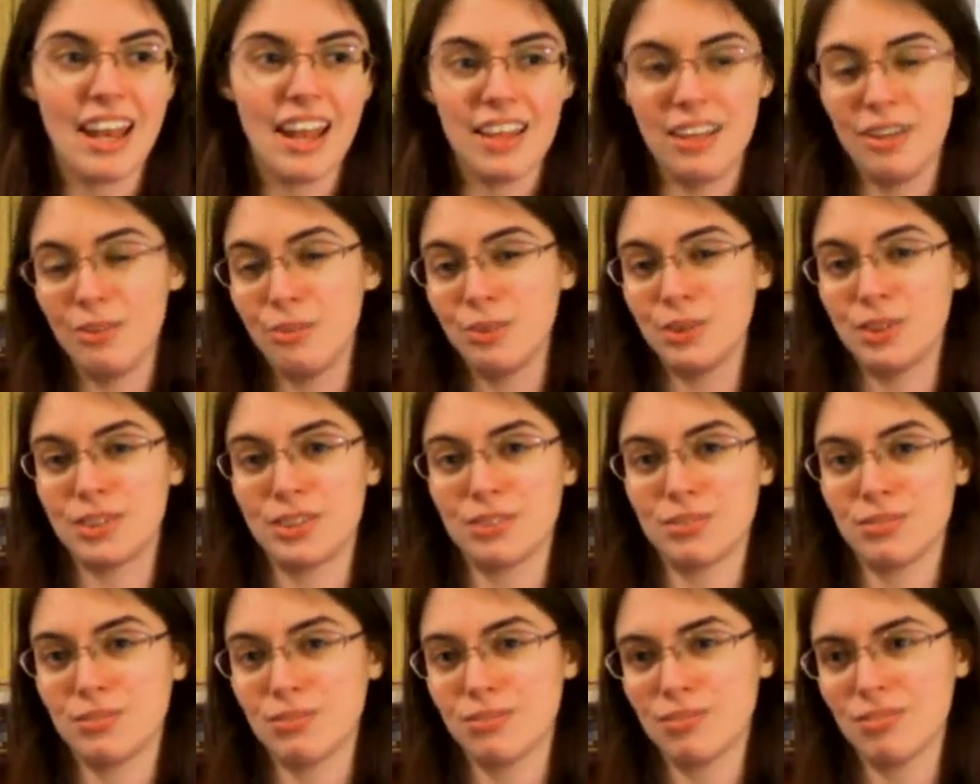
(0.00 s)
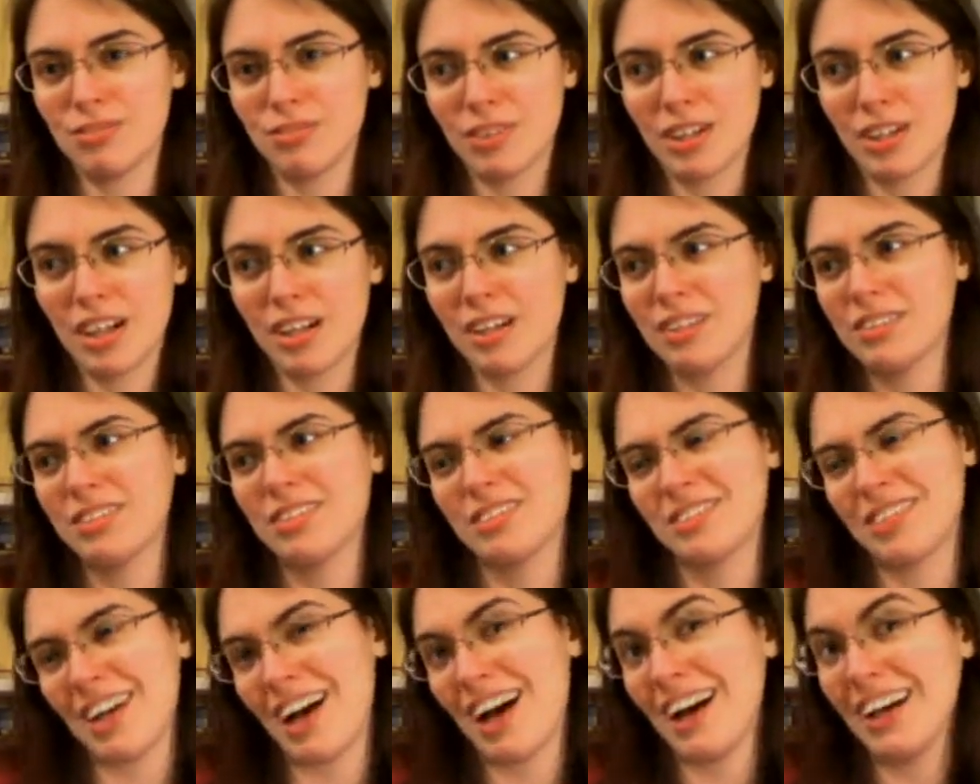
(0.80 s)
It was
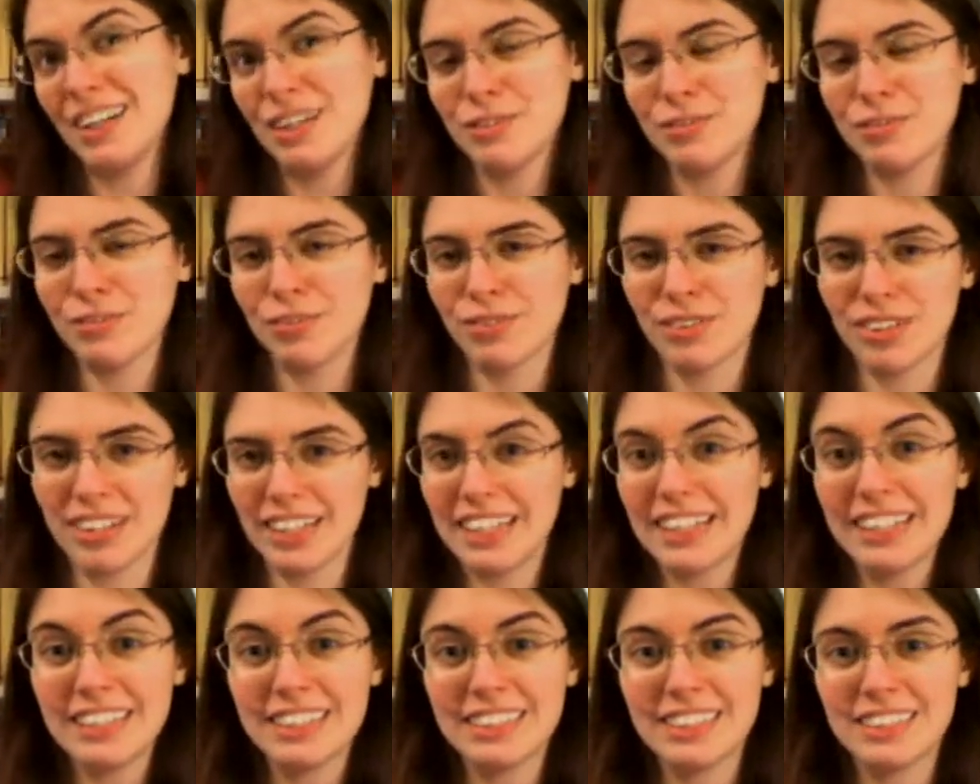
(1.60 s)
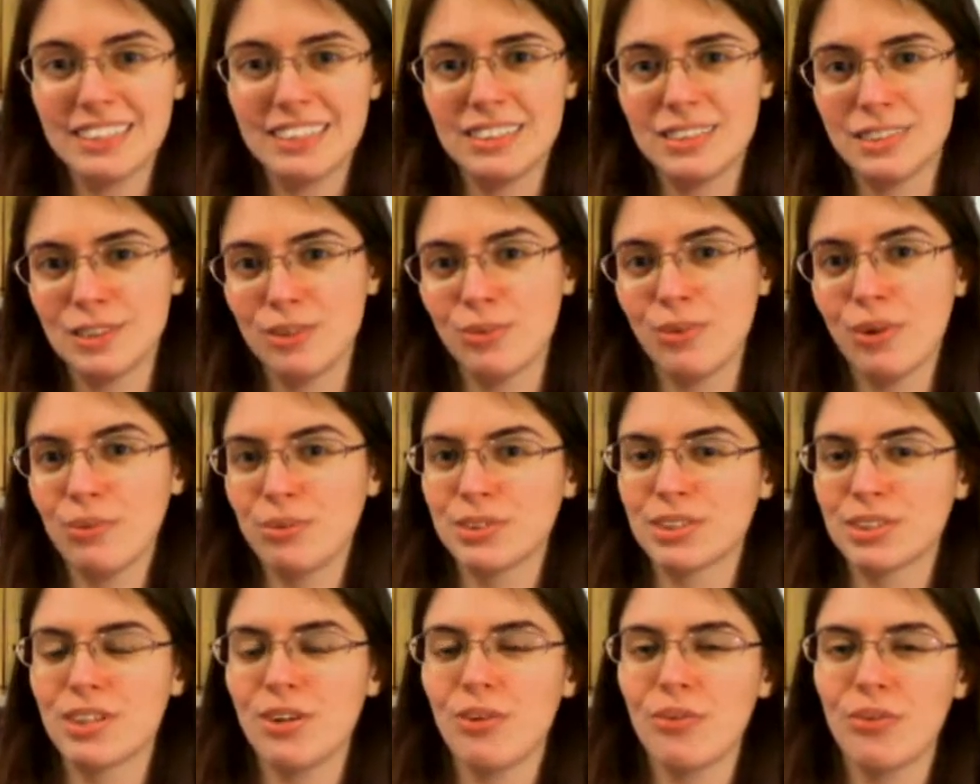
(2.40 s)
kind of related to what
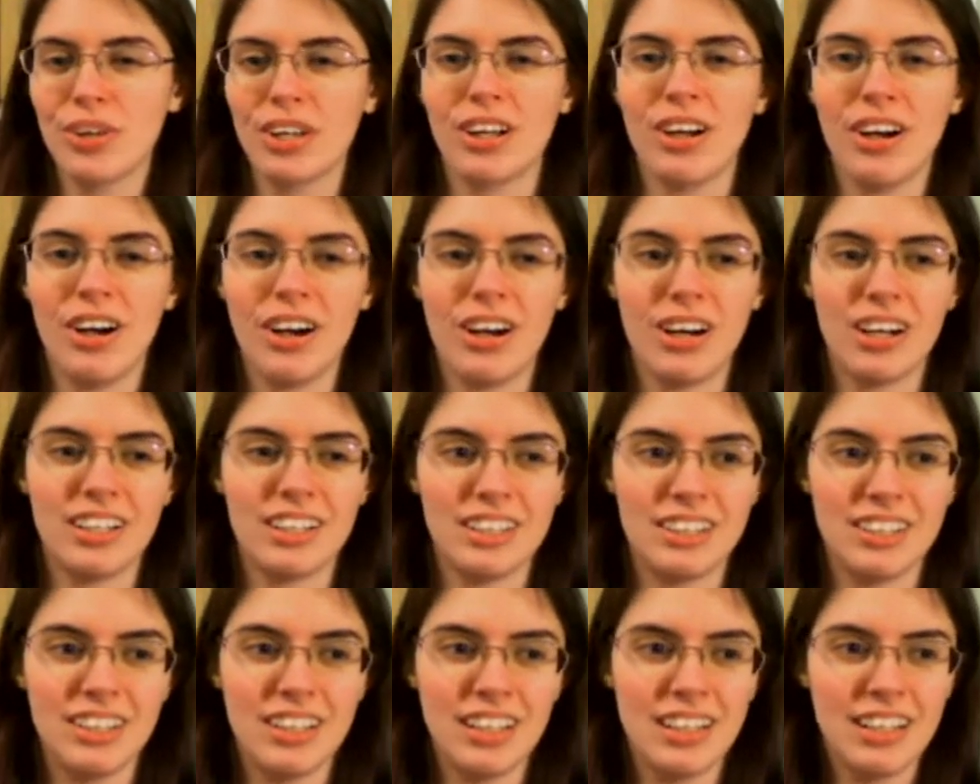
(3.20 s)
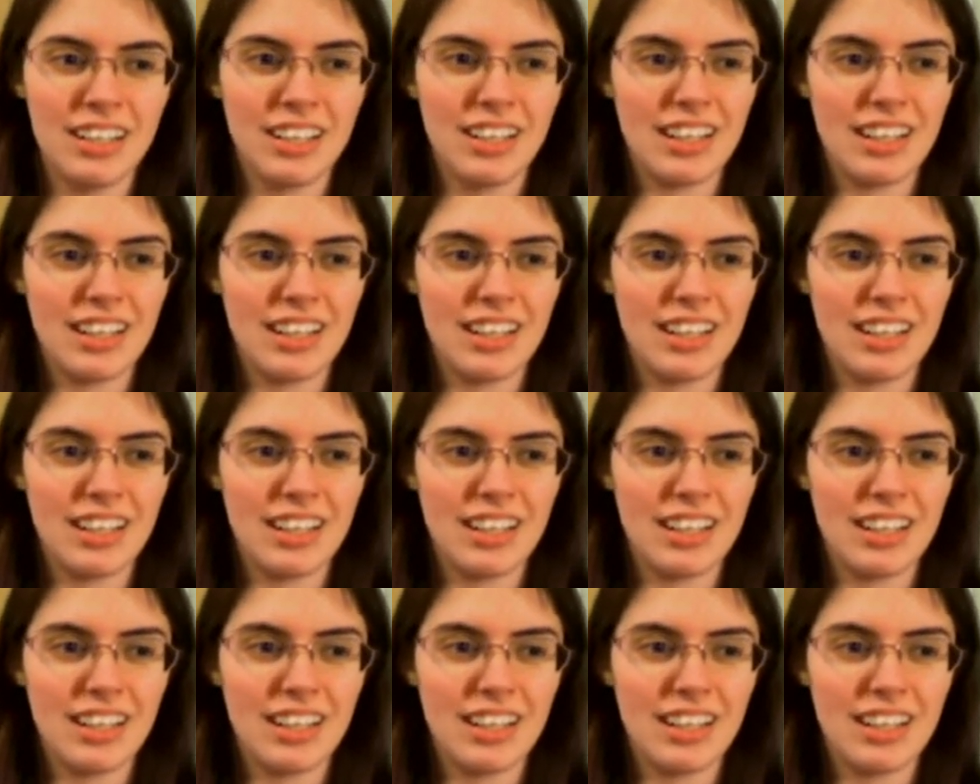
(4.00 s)
was going on